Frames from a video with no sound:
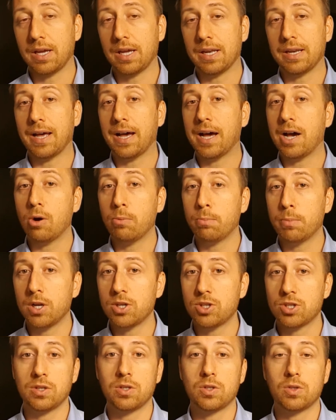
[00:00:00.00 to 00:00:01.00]
and how
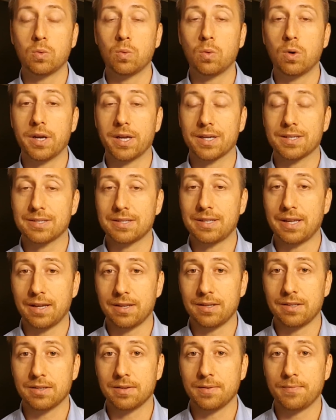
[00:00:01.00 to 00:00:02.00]
much and to what
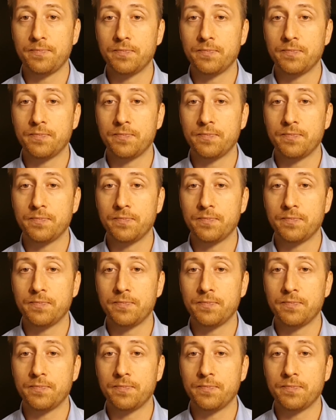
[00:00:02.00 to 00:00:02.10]
extent.